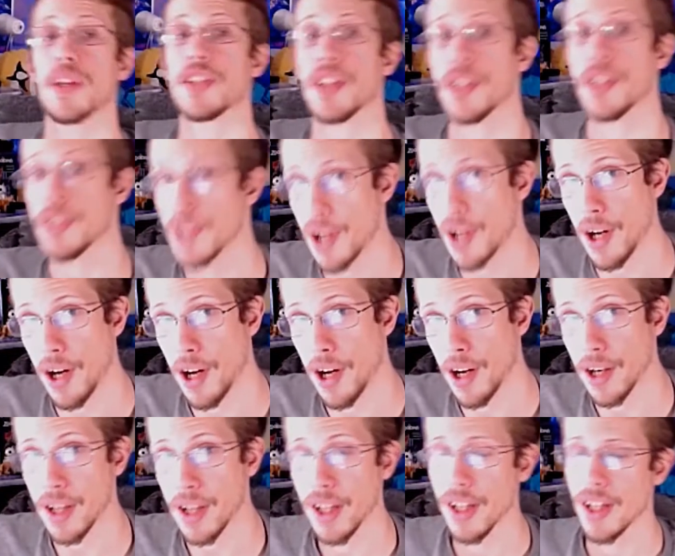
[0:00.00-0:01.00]

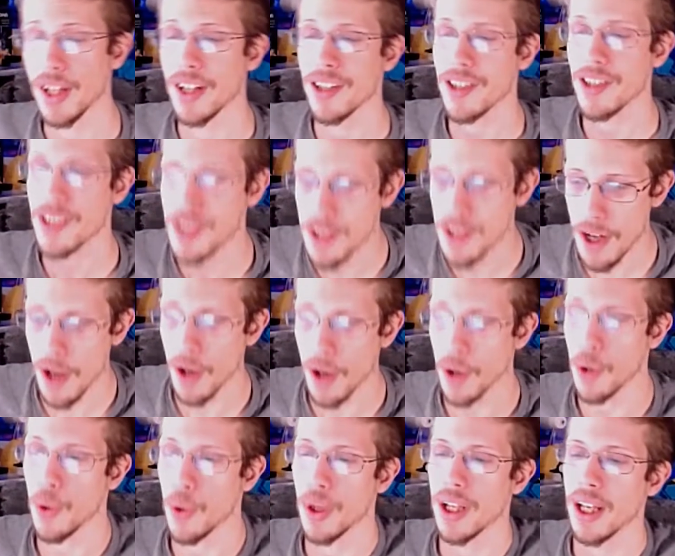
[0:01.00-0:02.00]
dog.
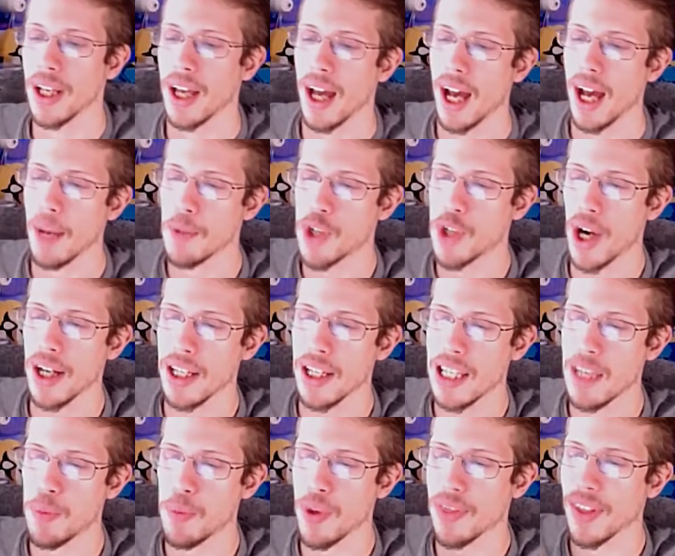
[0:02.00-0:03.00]
So I'm trying to
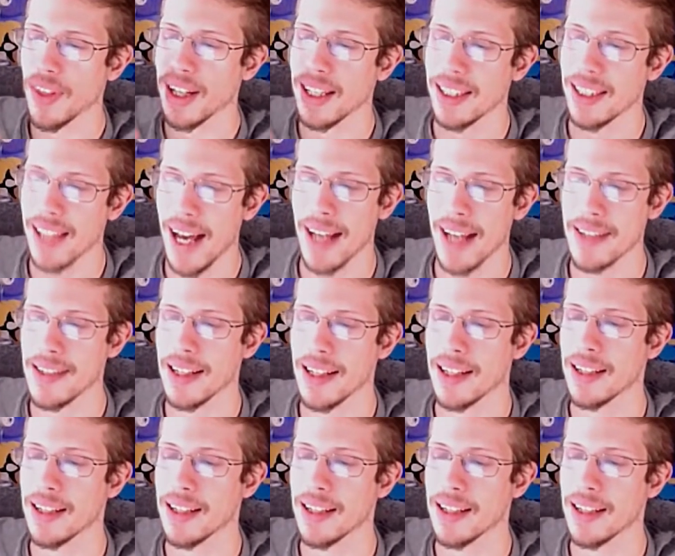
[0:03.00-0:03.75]
keep with the classic